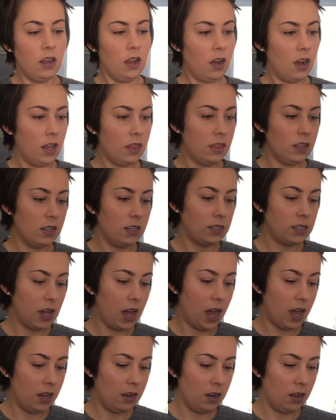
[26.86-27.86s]
I got this
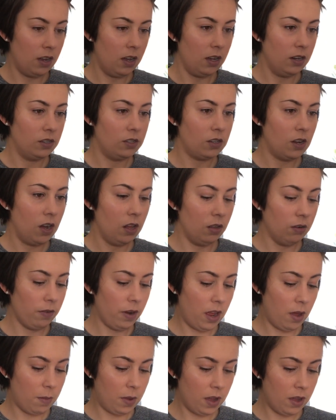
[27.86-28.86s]
at
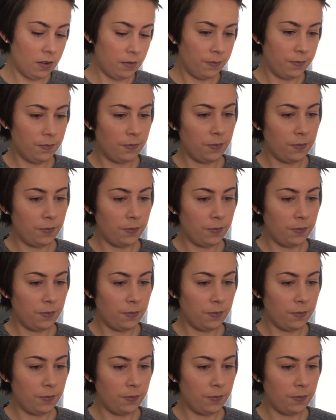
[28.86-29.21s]
Dollarama.